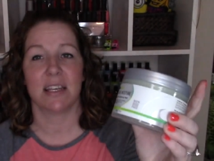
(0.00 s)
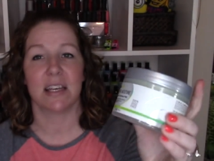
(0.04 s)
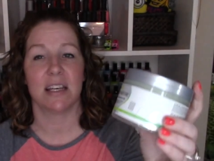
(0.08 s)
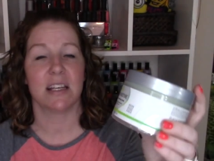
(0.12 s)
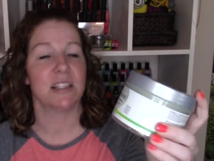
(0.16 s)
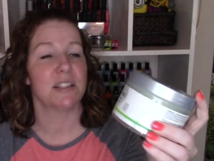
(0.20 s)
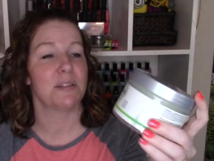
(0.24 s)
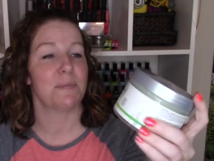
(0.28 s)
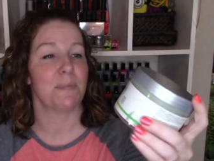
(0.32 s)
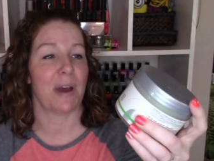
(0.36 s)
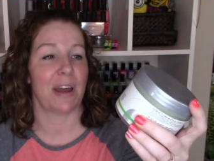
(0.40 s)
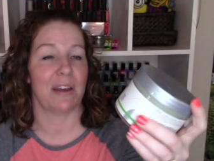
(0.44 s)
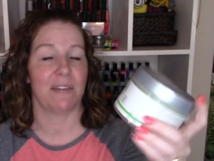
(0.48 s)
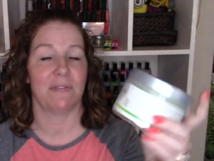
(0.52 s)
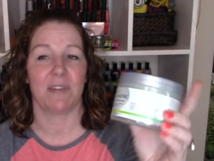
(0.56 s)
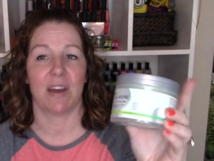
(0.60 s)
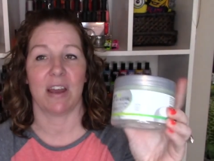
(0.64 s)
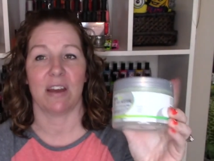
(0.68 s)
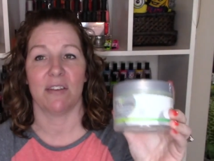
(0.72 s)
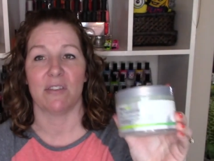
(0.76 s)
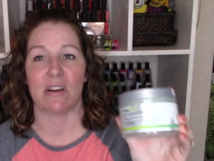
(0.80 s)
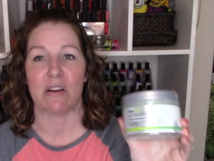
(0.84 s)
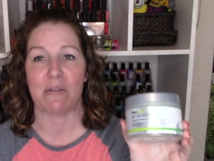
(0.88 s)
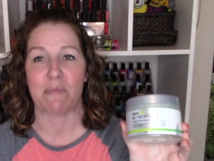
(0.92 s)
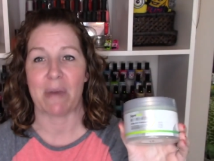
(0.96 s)
is my
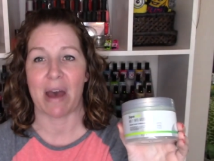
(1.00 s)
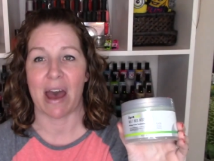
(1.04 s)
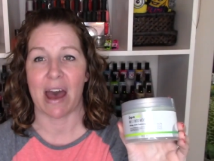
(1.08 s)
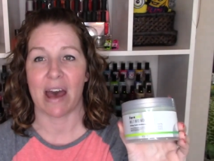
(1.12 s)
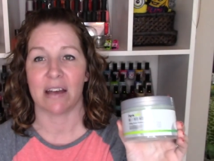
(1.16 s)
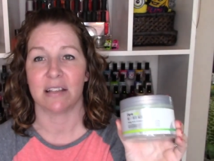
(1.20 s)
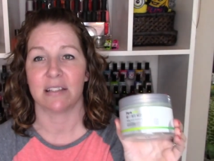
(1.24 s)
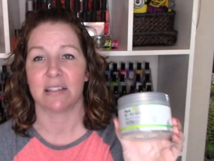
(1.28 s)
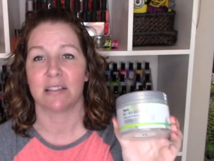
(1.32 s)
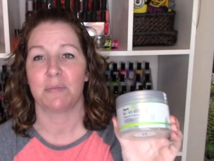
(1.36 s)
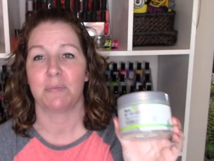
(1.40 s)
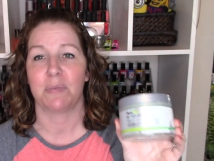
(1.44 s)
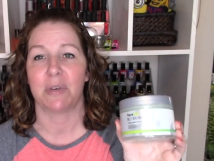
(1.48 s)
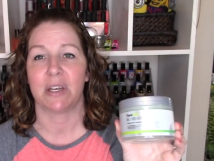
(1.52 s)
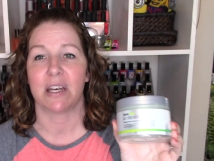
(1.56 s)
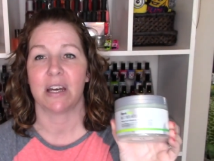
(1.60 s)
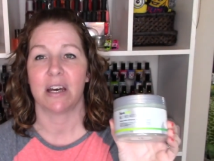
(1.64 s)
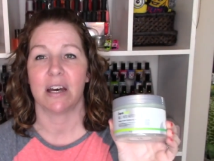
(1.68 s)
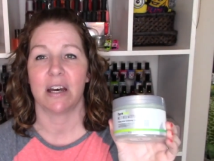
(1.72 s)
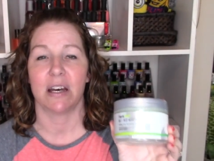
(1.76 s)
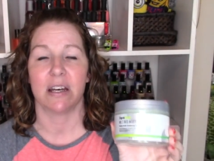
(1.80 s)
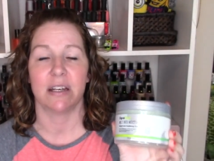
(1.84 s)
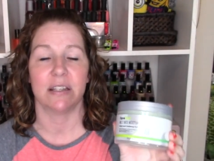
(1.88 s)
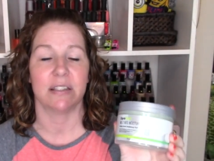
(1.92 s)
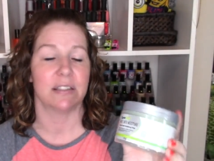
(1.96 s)
favorite mask
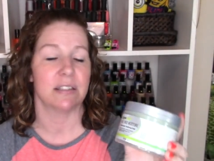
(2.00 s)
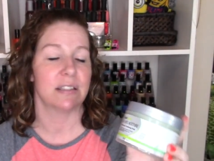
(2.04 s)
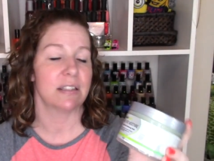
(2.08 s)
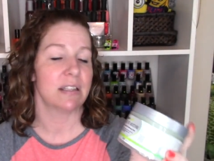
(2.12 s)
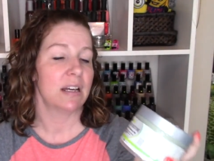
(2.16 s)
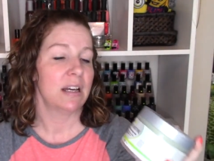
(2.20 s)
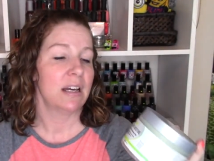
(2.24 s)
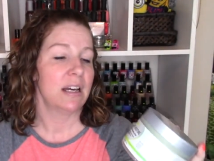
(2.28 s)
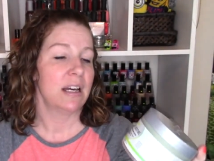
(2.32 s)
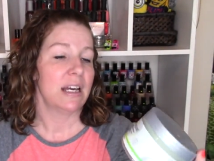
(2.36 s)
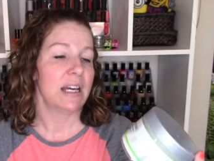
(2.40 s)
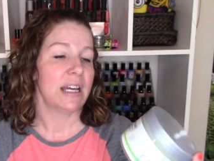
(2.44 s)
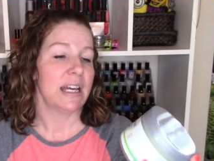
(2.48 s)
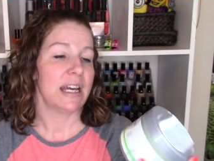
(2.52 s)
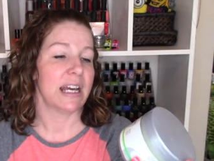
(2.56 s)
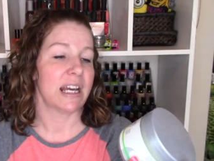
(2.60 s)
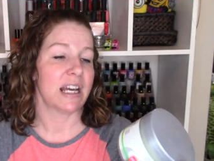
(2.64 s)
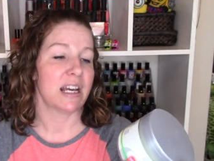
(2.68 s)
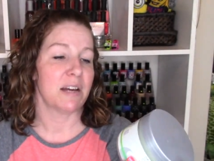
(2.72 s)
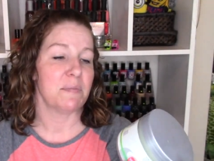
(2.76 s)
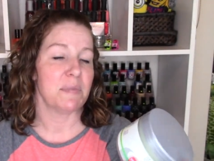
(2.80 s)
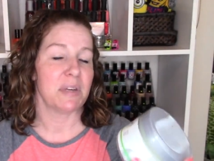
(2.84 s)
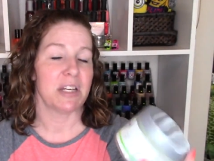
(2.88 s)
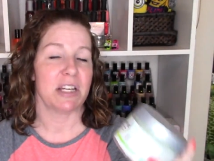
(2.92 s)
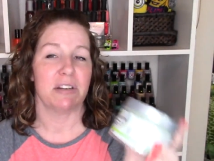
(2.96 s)
because it
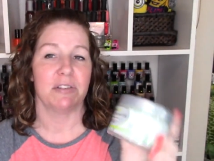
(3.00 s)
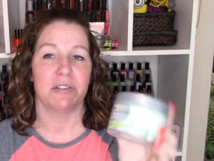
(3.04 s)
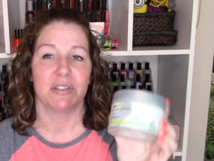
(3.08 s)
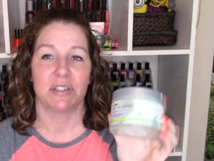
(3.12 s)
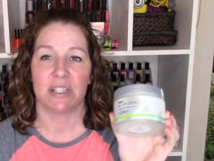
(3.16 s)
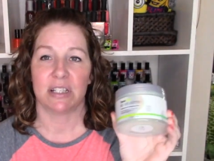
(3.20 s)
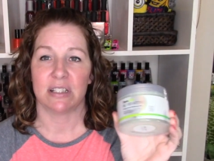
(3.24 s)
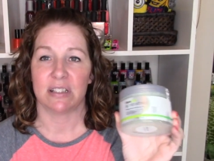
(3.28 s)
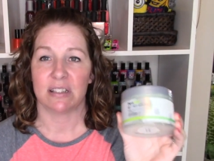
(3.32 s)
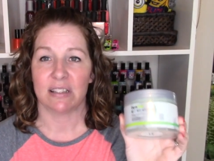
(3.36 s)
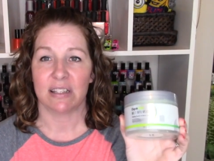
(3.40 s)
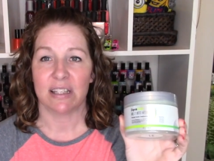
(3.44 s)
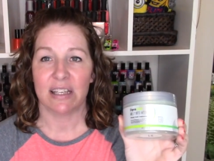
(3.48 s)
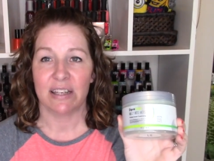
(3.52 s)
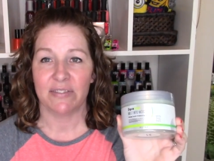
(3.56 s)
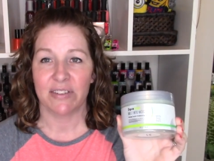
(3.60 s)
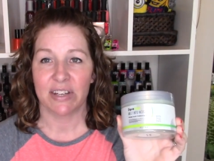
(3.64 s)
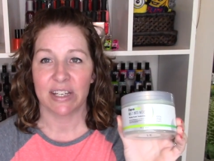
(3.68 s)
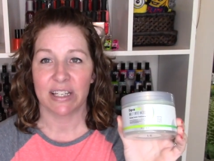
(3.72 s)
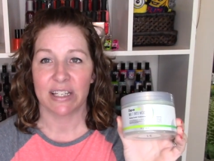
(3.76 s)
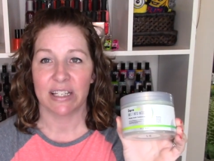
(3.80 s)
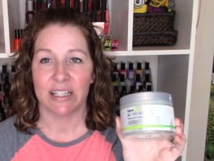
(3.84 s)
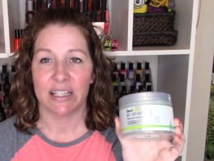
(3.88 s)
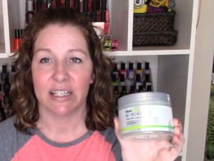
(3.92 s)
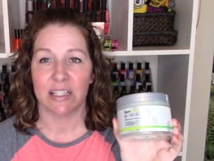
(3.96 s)
can be used as a
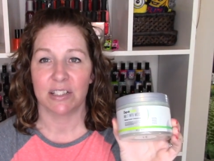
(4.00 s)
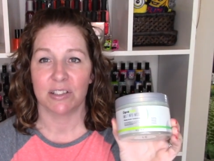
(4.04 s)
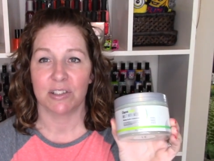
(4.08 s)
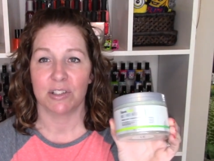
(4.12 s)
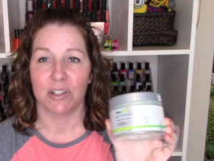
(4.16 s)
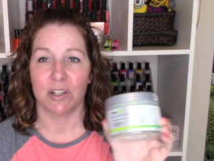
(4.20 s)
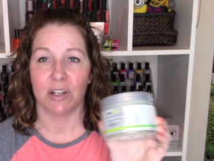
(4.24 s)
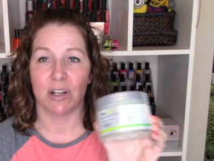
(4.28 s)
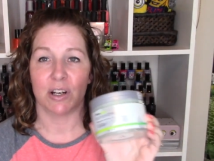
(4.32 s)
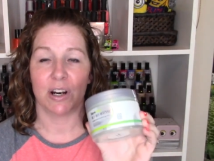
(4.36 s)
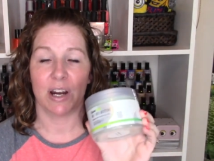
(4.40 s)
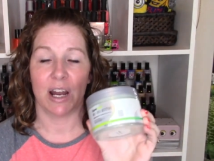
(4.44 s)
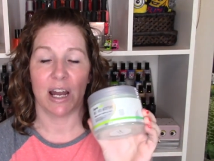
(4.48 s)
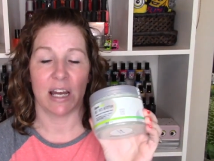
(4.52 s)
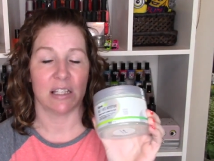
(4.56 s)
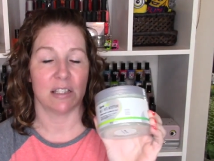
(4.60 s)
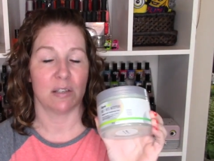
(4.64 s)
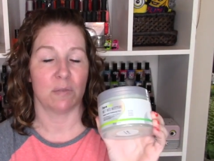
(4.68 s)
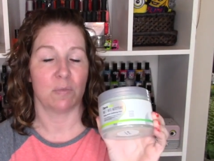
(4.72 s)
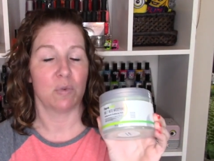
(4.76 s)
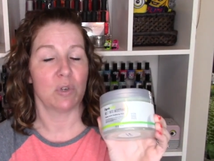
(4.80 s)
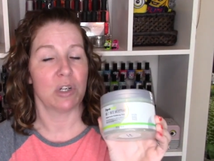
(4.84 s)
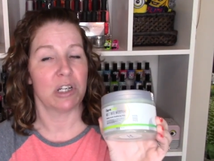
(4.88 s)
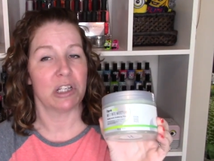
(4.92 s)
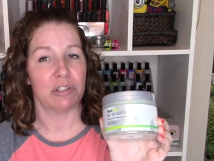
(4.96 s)
leave-in conditioner, as
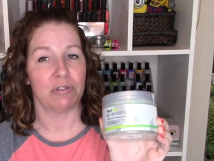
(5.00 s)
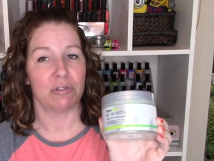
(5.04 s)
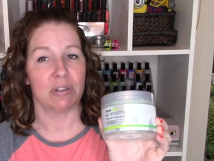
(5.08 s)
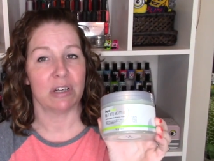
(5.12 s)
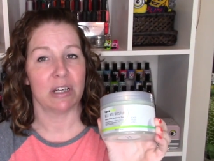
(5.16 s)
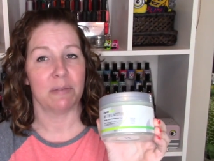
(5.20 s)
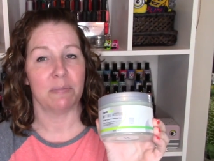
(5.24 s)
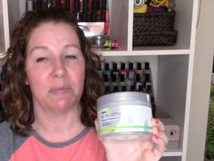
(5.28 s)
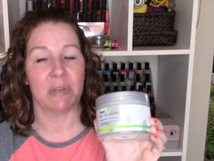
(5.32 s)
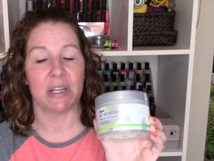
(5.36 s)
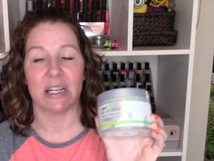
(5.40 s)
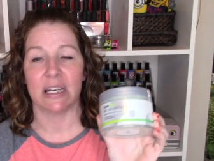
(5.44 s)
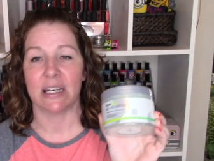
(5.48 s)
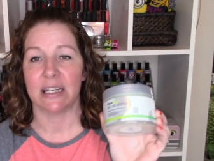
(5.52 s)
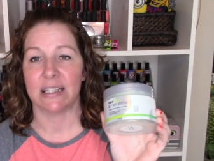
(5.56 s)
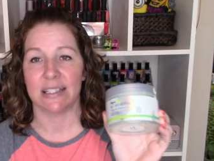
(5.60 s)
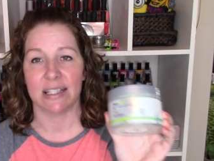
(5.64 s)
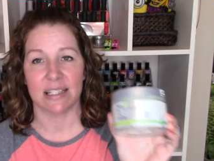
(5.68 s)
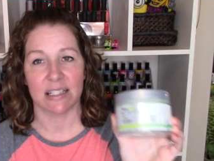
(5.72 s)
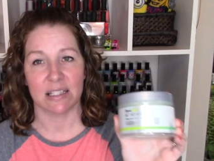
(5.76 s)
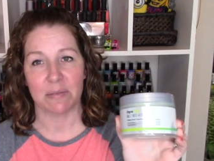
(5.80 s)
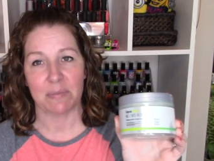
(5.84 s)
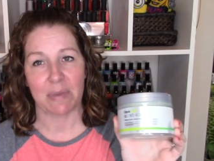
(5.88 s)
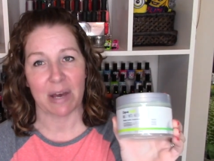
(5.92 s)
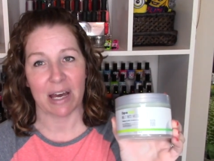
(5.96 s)
a pre-treatment. It
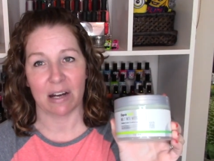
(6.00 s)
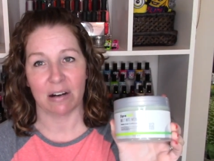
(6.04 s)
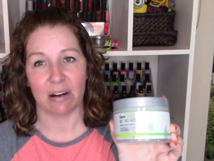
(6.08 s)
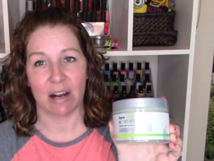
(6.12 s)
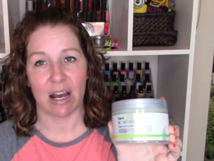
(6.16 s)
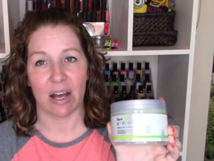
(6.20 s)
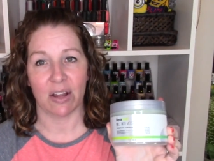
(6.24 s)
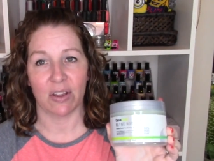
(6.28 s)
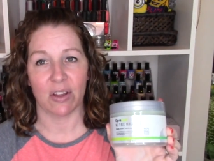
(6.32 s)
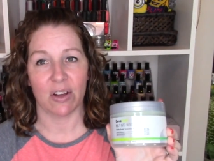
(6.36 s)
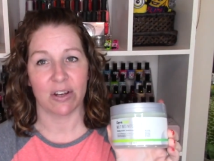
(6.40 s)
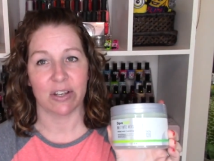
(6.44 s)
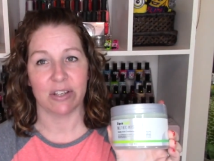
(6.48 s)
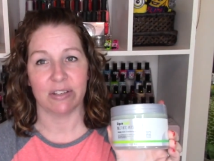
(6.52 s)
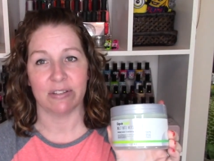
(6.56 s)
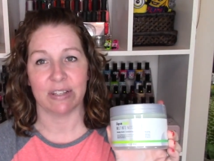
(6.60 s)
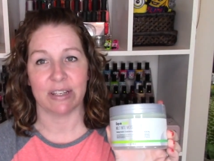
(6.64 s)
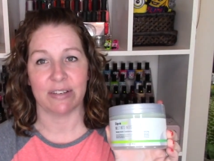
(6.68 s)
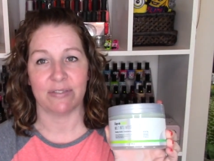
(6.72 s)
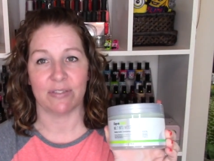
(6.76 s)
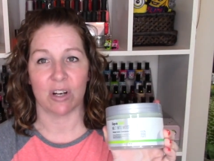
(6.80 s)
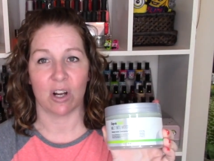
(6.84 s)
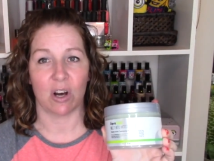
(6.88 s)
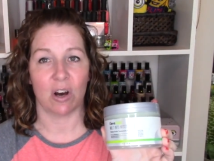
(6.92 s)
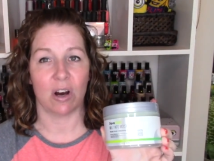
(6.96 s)
doesn't matter how long you
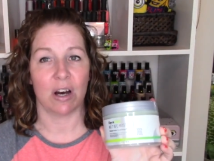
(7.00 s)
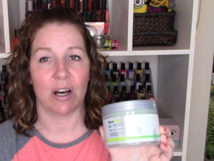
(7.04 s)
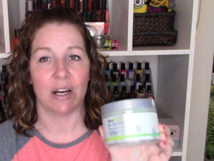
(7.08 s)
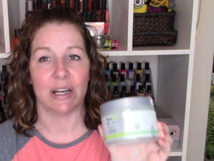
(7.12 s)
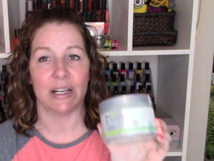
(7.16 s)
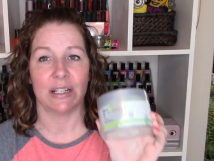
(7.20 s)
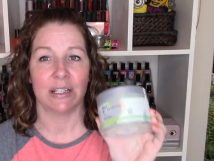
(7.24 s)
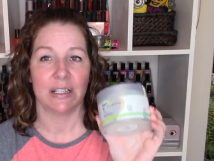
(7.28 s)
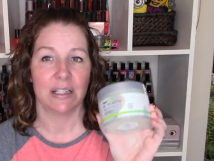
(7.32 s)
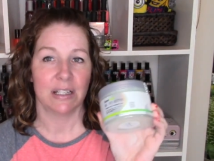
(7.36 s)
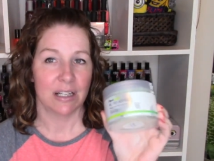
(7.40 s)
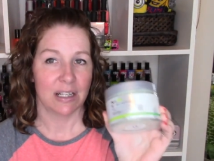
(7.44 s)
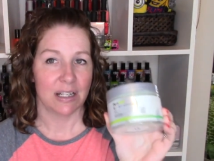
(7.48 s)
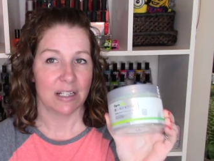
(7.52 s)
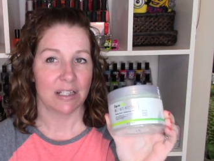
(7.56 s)
leave it on.